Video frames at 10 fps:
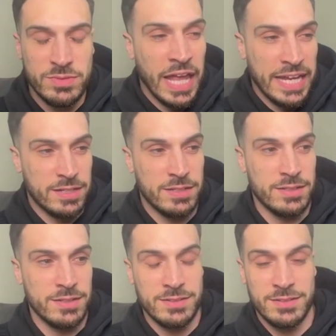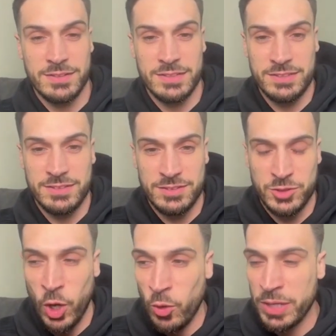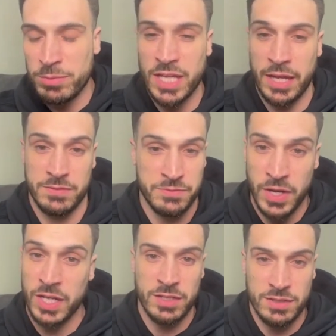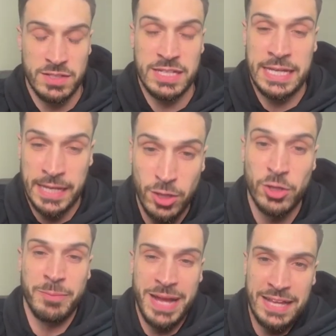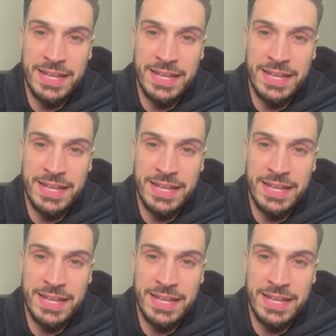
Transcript: like Tony was like fucking killer, man.